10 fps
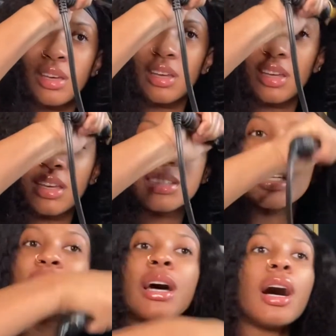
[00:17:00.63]
It's
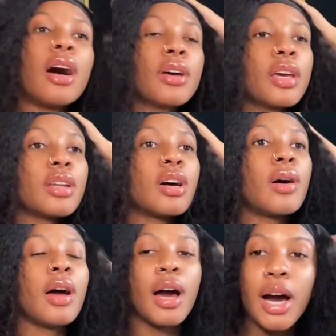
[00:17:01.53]
a dog in
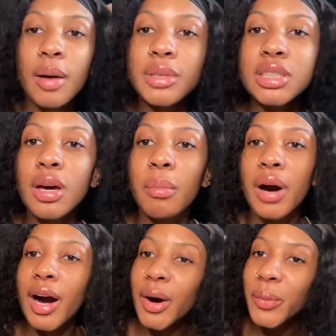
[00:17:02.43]
a, I'm in a
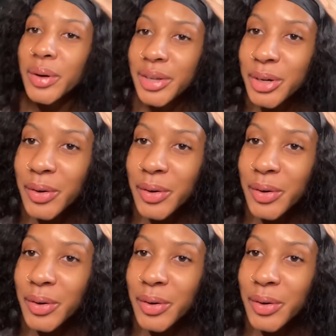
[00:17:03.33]
mall with them.